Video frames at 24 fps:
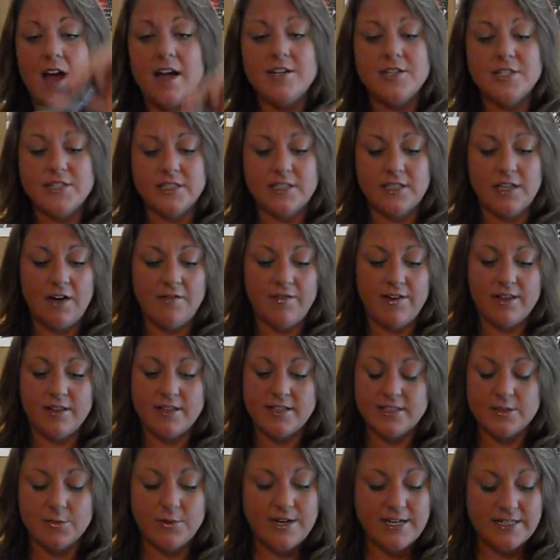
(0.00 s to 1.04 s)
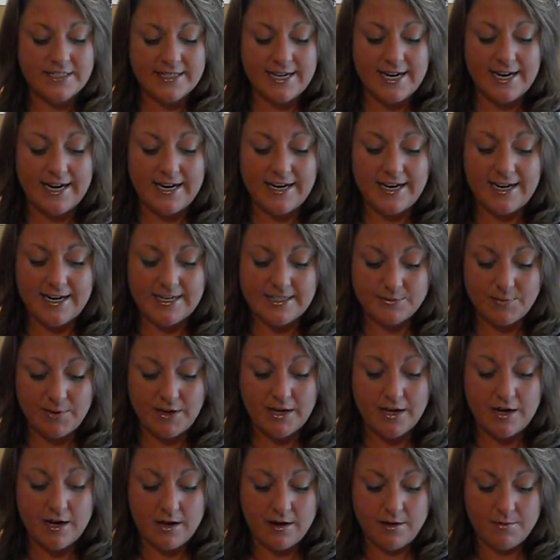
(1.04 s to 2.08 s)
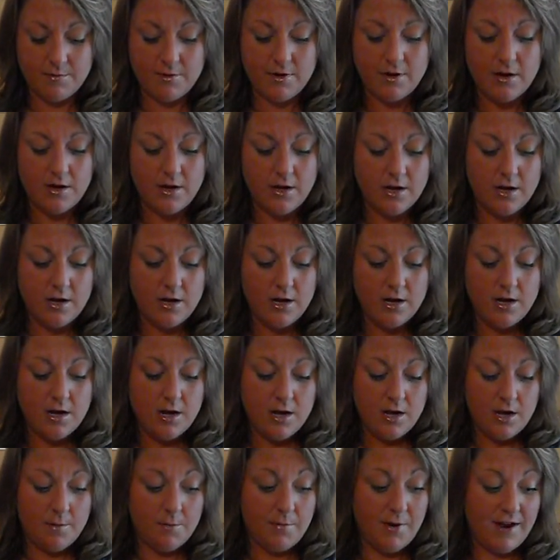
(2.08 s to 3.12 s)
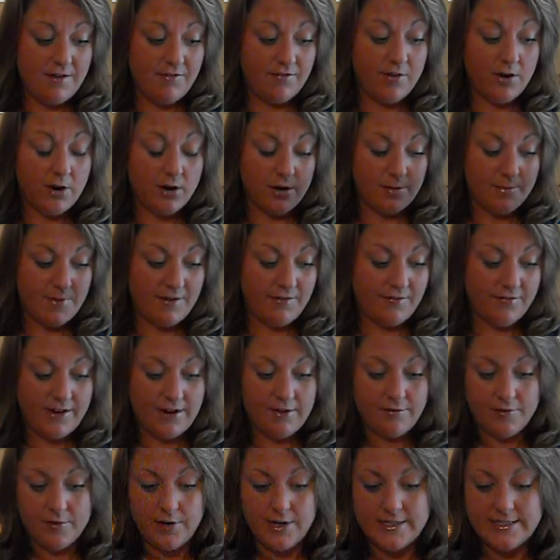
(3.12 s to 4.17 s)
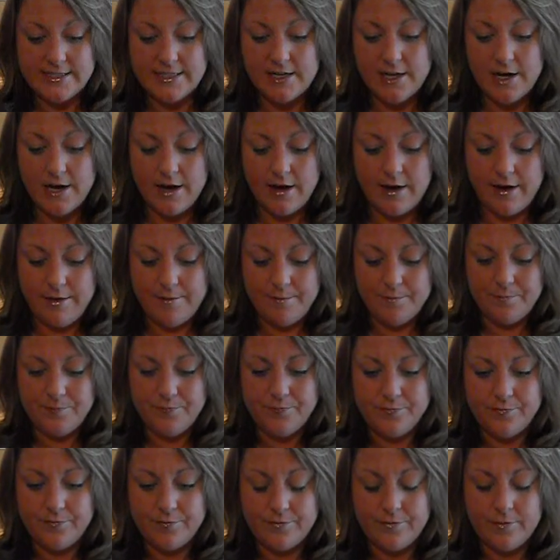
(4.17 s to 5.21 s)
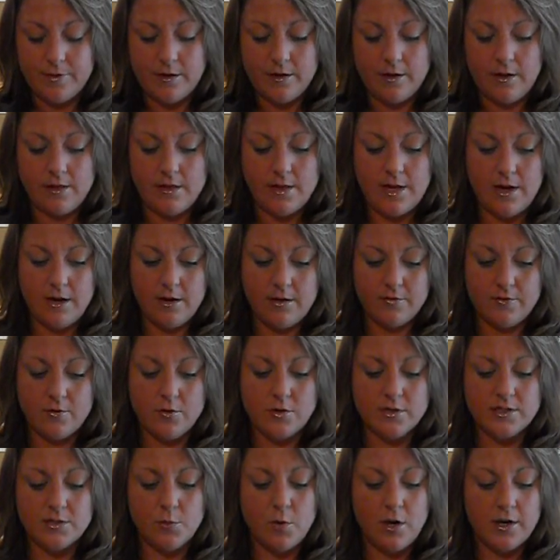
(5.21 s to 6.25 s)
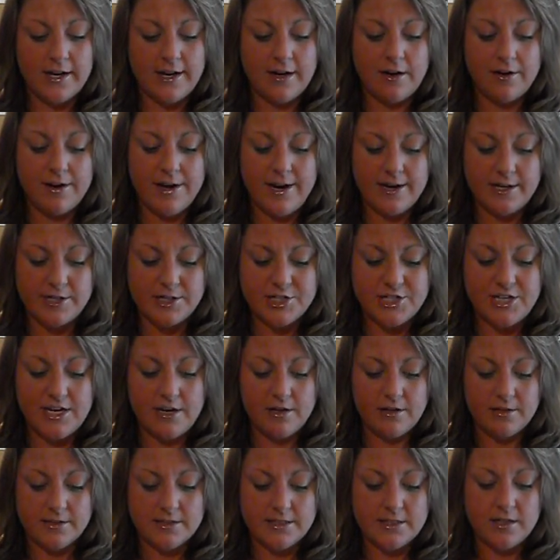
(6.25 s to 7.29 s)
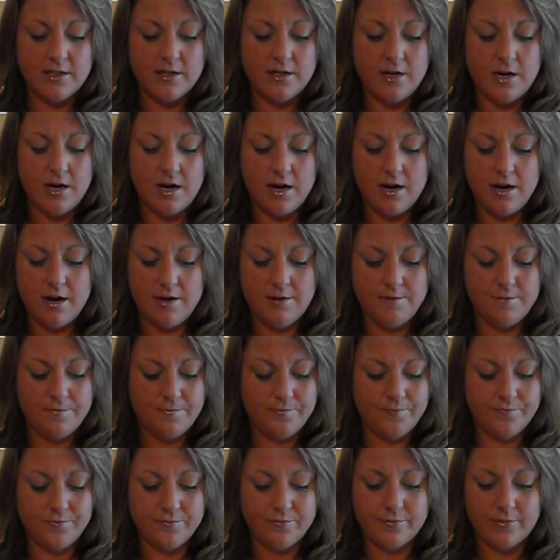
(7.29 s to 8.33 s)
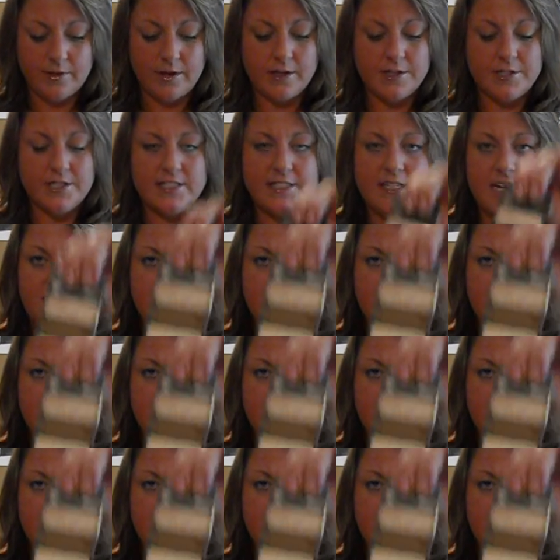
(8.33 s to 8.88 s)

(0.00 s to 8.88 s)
I just love it. The Sweet as Candy has become by far my favorite. Um, and then, of course, Walking on Eggshells. Um, just